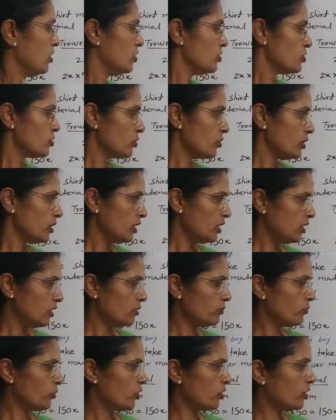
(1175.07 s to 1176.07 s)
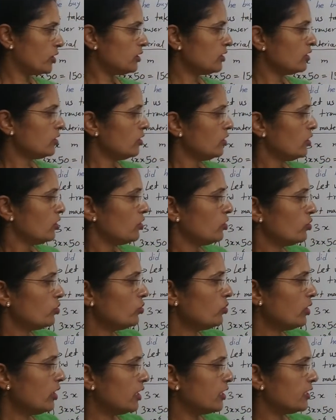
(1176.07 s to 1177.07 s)
So he bought
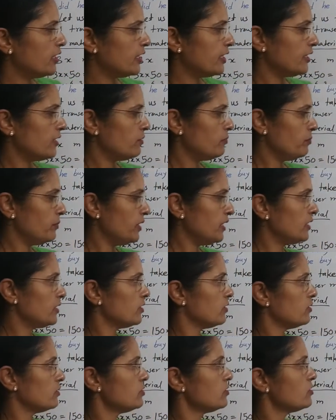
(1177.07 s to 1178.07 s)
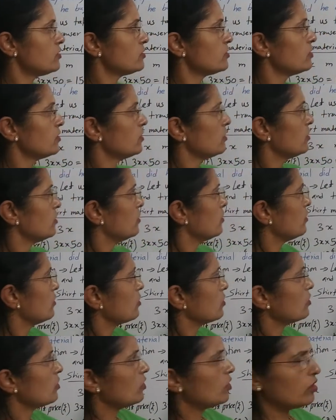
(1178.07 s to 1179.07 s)
200 meters
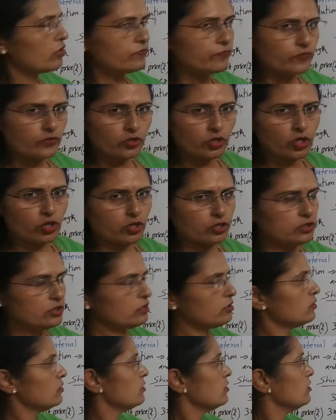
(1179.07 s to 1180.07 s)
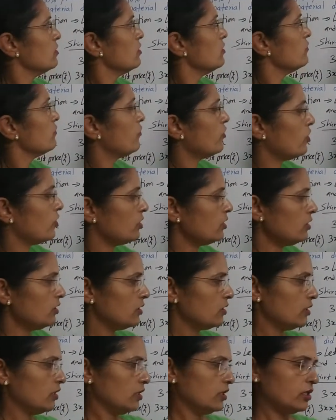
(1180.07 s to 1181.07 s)
of cloth for
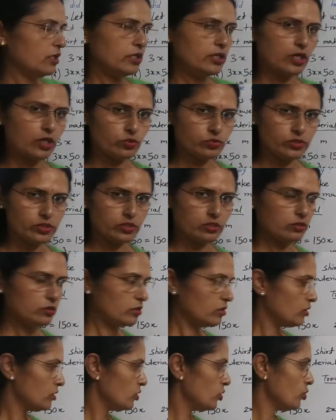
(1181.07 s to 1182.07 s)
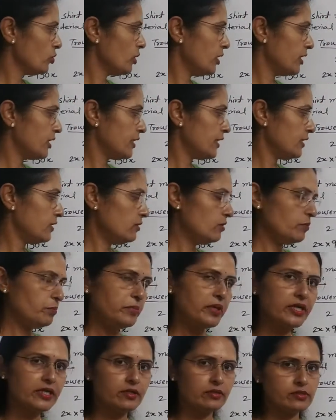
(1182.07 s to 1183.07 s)
trouser. 200
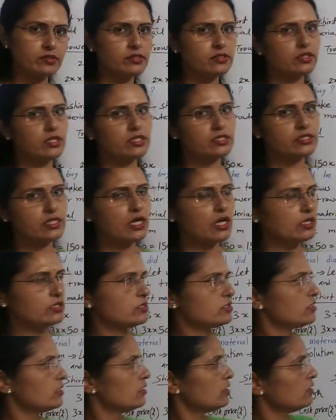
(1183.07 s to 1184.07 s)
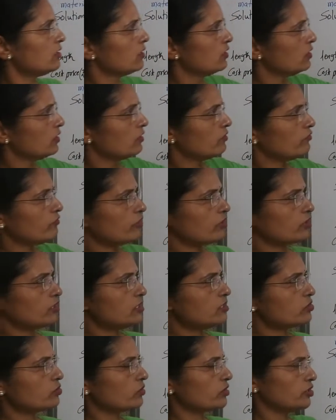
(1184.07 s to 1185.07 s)
meters is the answer for
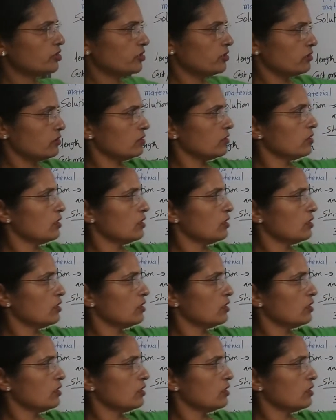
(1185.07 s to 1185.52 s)
this question.